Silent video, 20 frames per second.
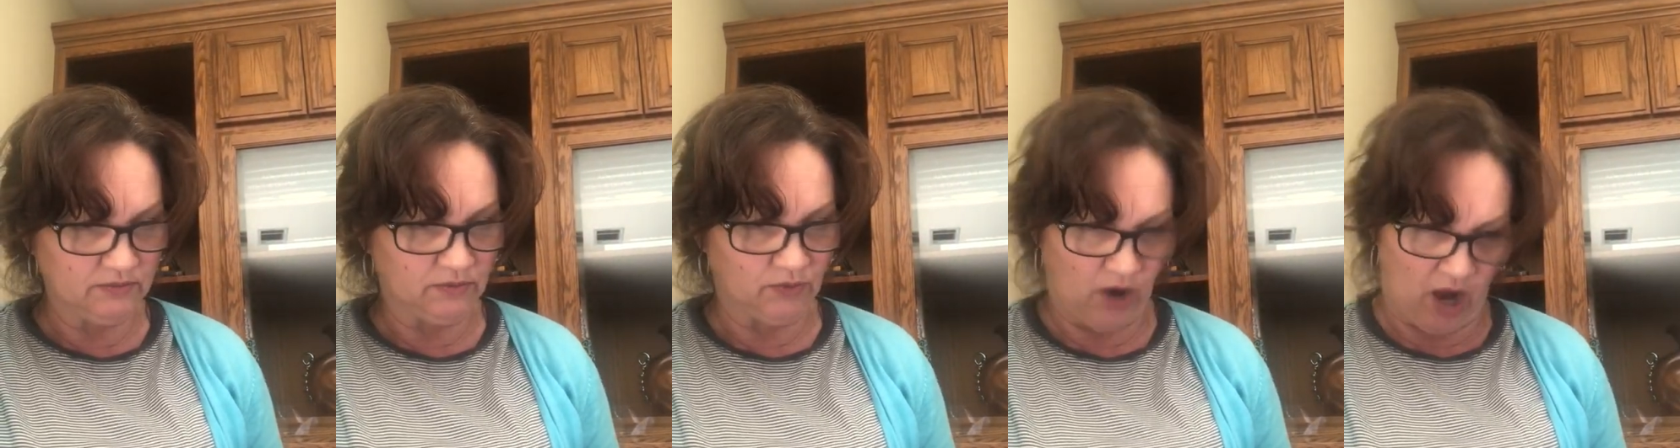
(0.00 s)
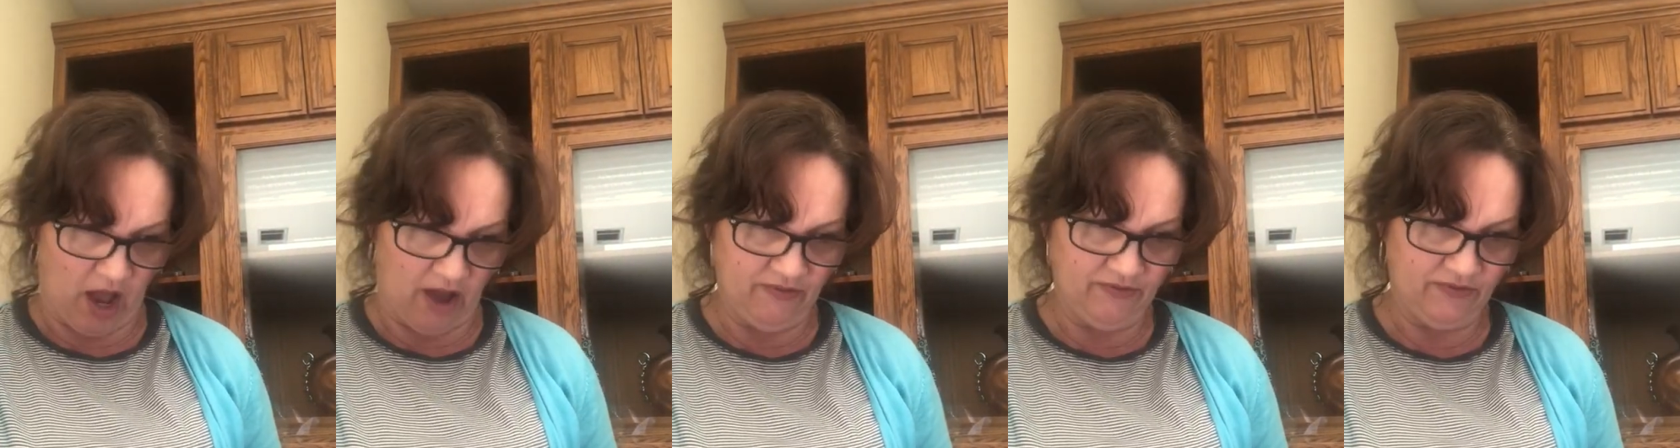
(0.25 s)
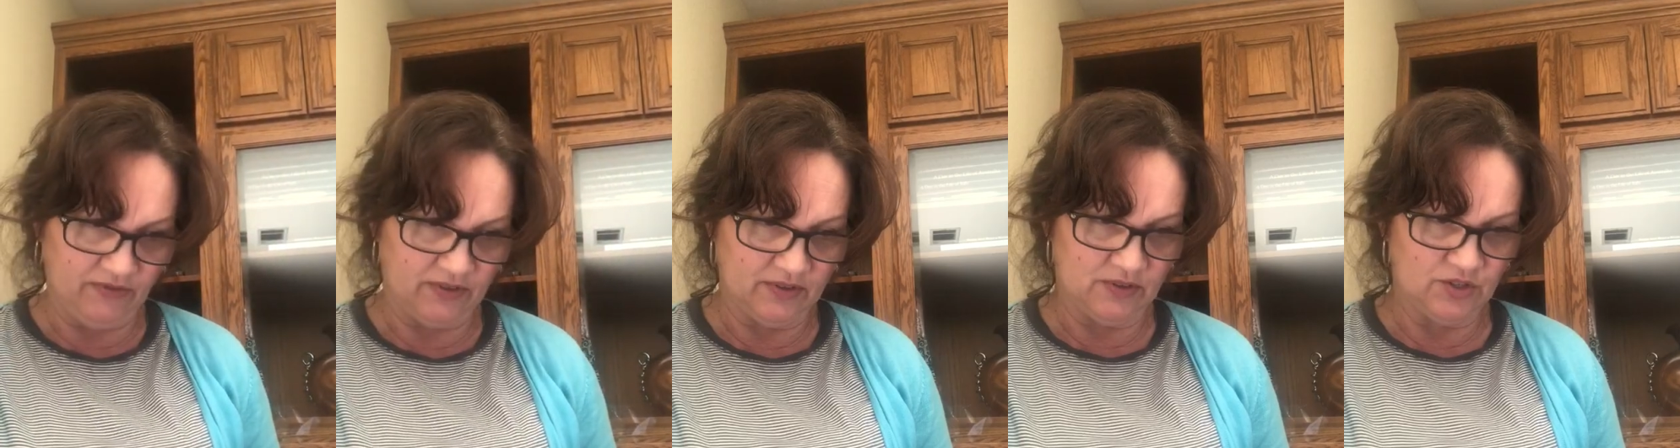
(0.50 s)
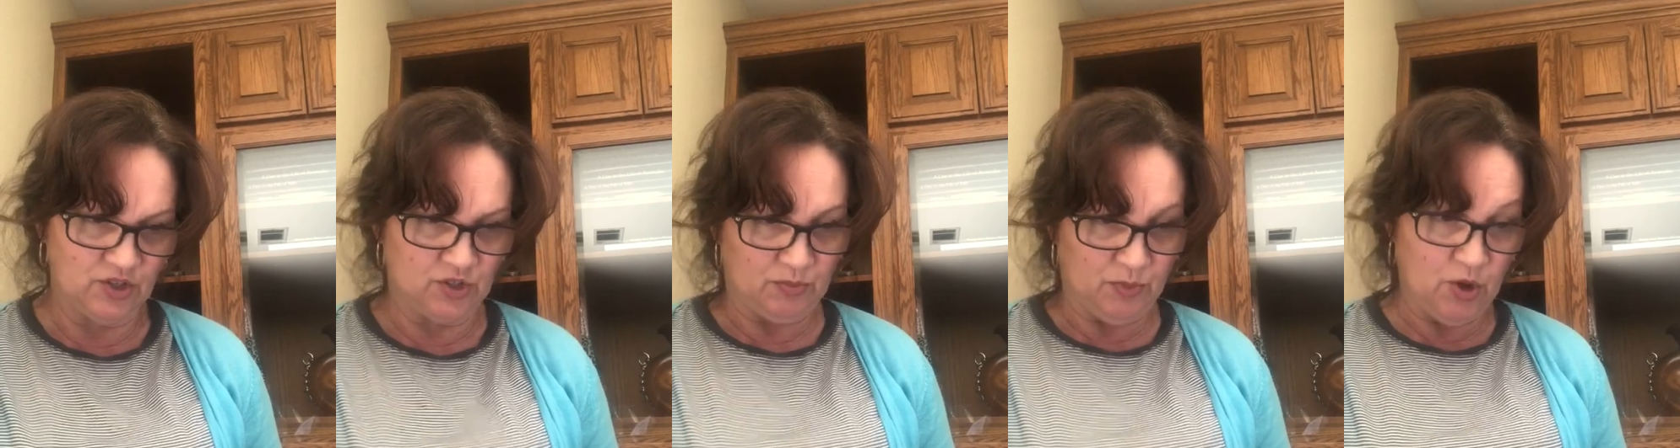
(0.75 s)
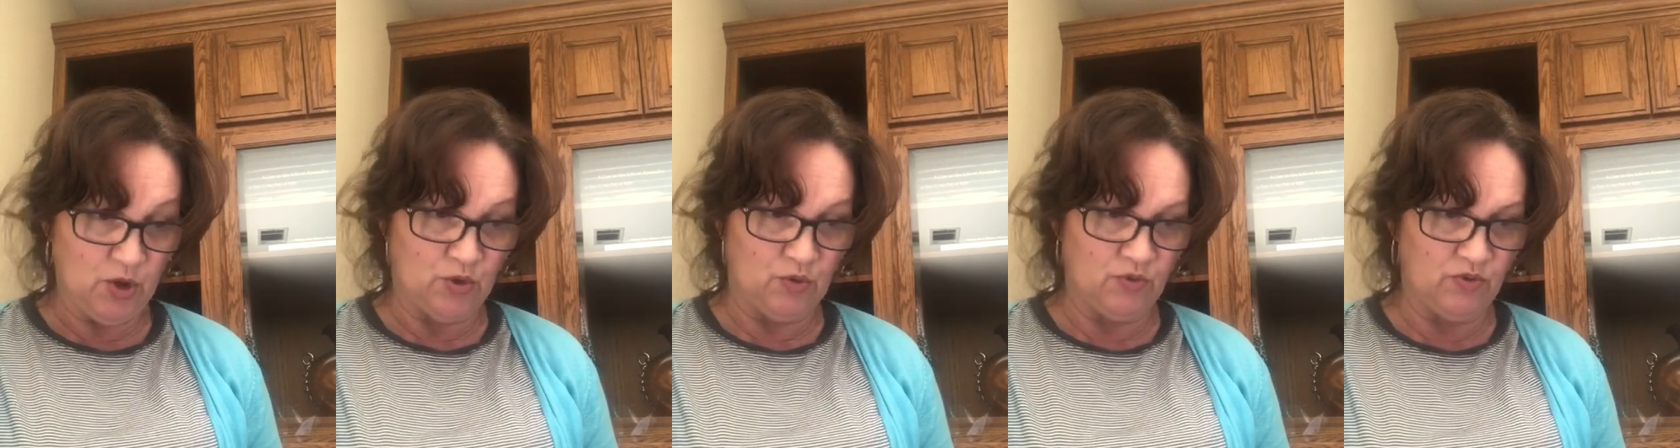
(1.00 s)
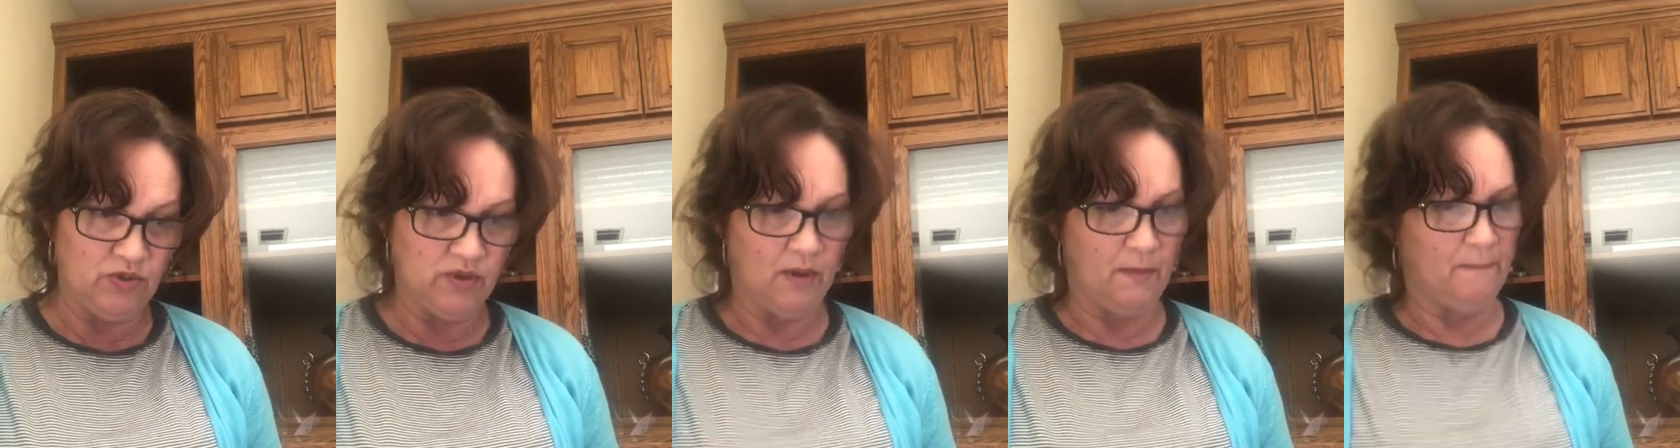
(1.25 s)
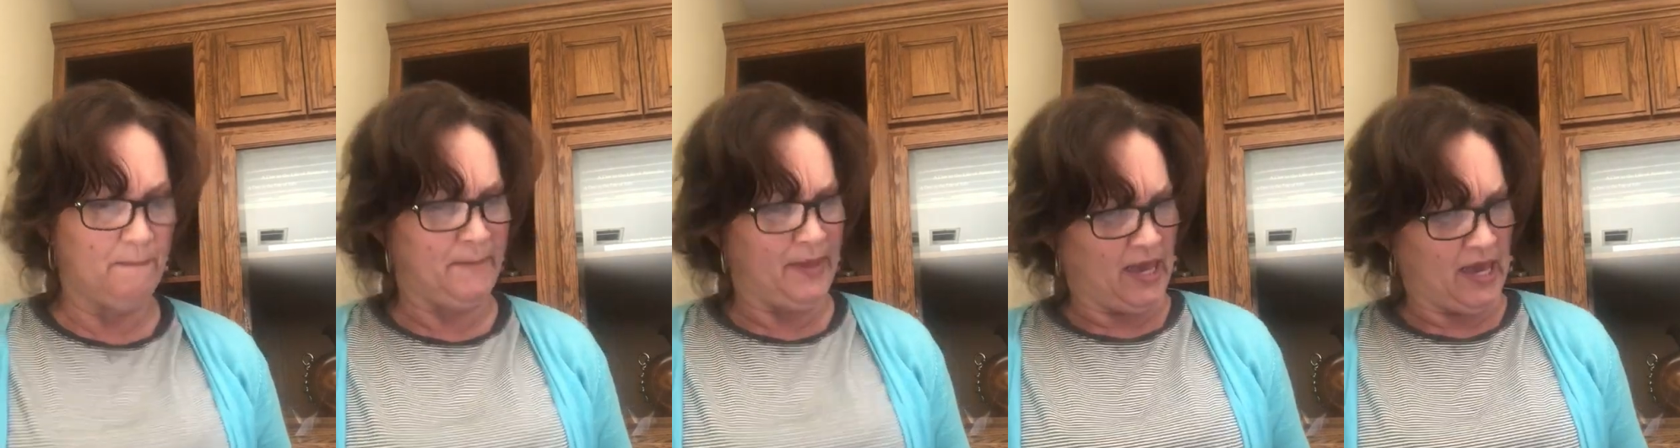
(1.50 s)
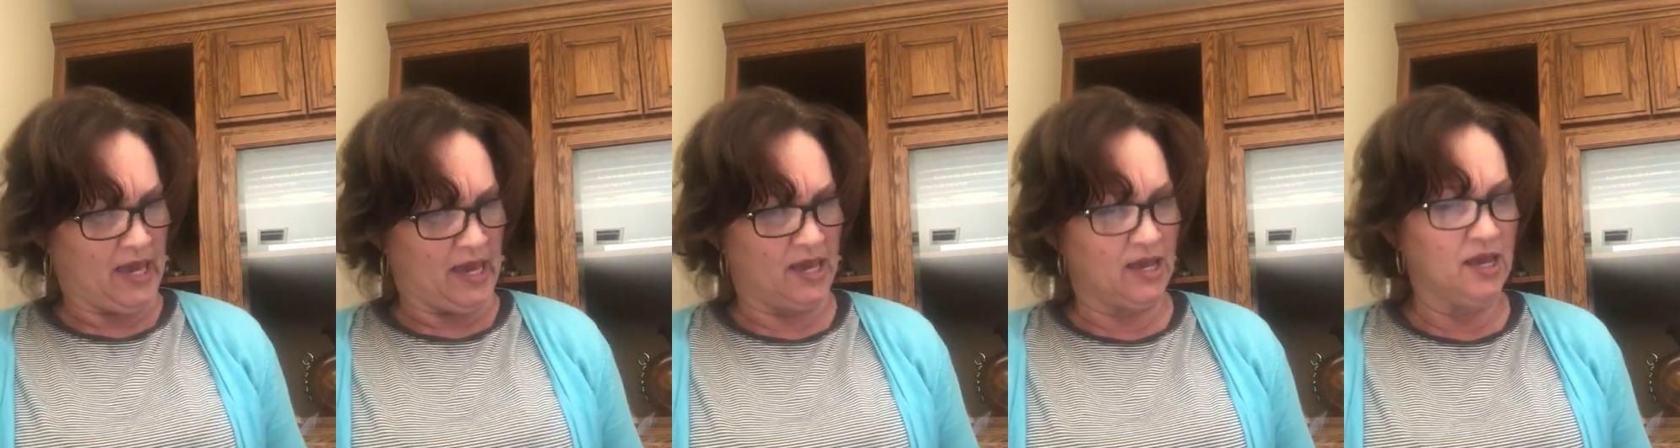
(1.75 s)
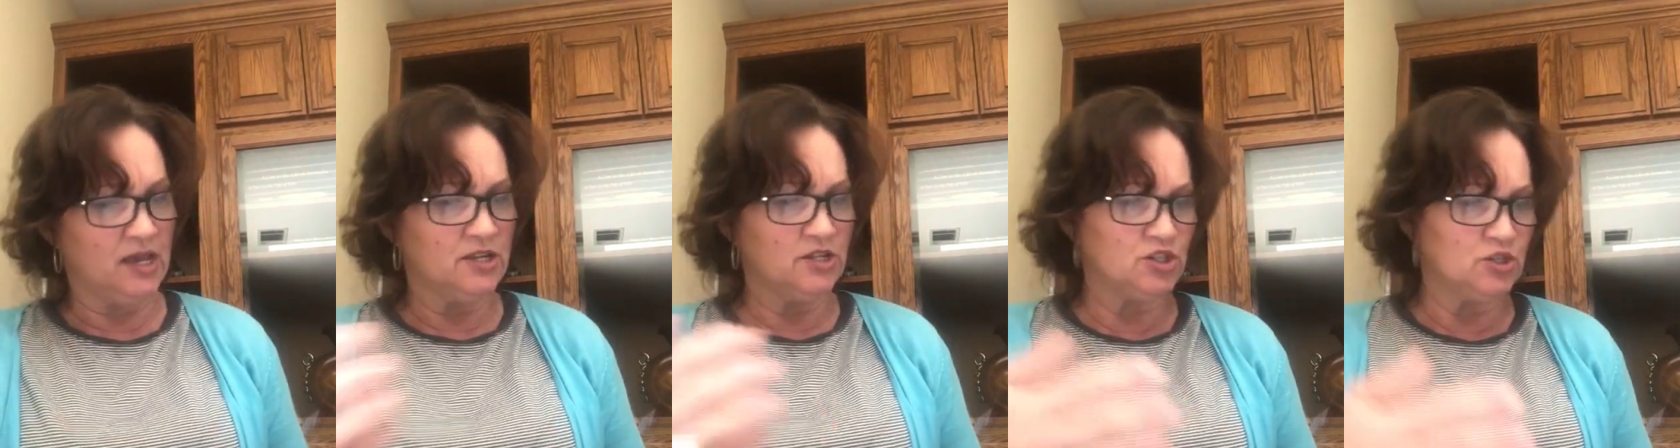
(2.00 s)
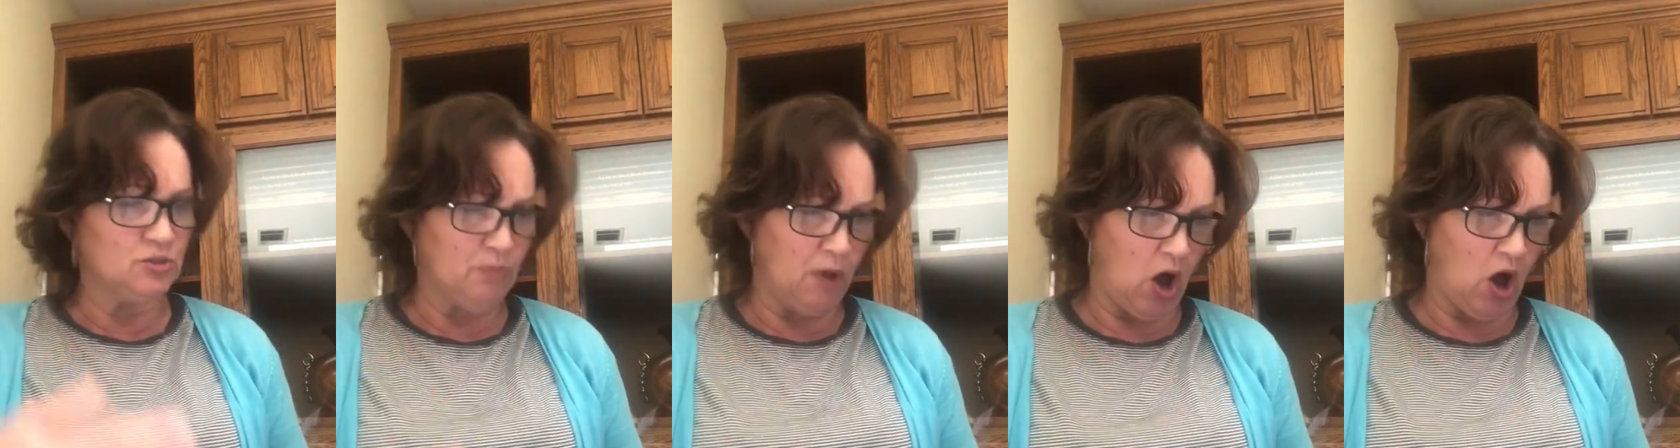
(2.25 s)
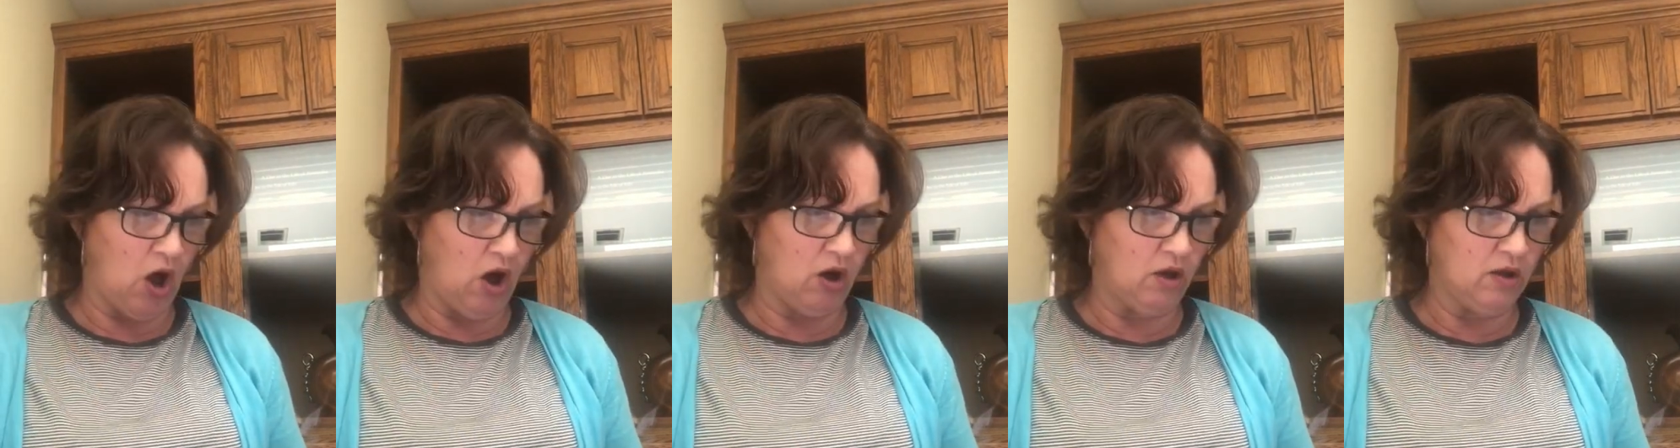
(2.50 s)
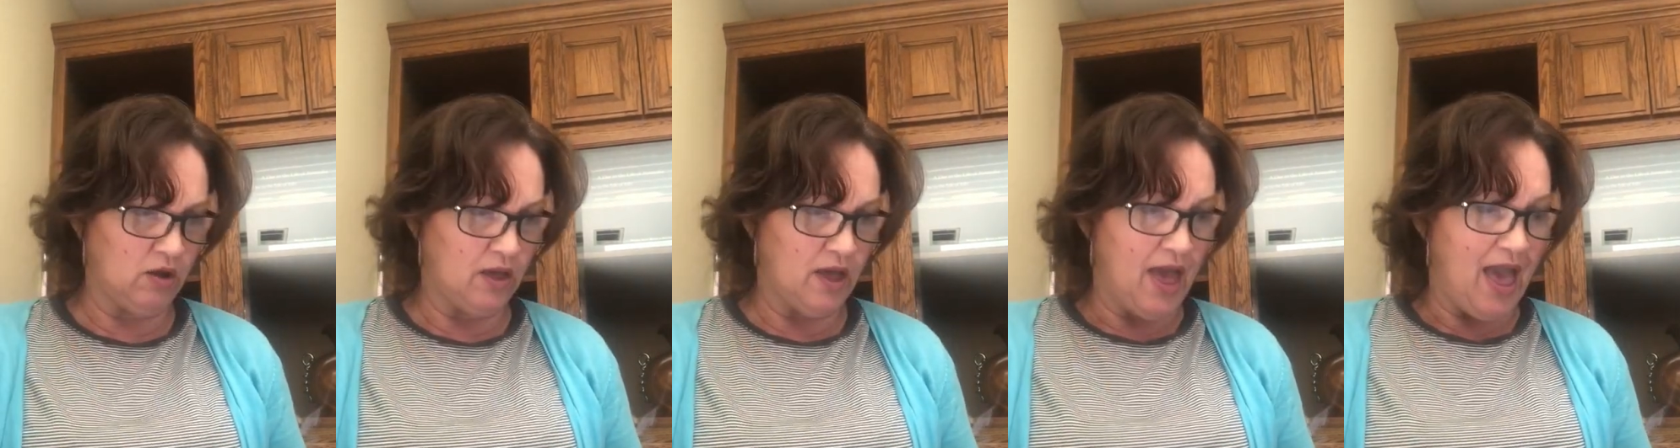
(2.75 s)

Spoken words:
rough, smooth, big, small.